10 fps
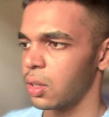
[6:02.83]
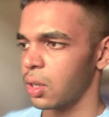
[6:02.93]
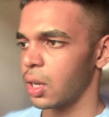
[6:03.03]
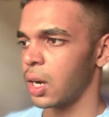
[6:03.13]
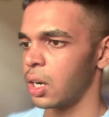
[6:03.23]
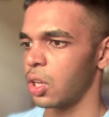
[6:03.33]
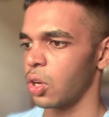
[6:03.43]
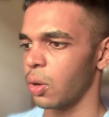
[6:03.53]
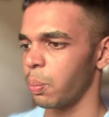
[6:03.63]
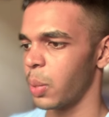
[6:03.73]
and
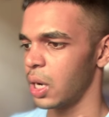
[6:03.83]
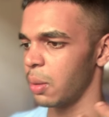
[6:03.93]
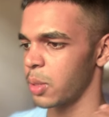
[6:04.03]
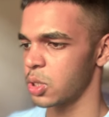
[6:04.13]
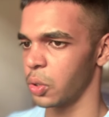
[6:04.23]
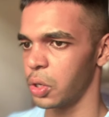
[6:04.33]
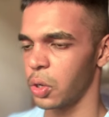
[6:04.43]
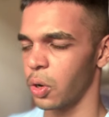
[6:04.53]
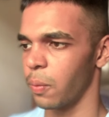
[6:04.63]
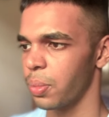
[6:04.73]
you're pretty much good to
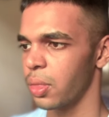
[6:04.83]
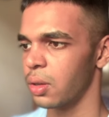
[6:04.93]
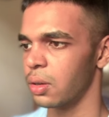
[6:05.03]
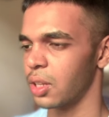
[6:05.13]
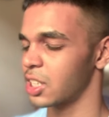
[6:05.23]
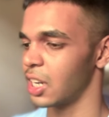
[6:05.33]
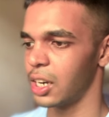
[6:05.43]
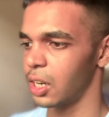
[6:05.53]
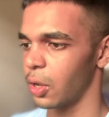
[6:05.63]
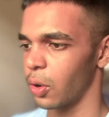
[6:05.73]
go. That's
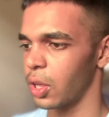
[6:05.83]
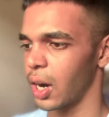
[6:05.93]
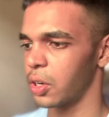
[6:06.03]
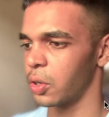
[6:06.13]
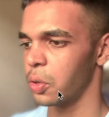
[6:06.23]
literally all you had to do.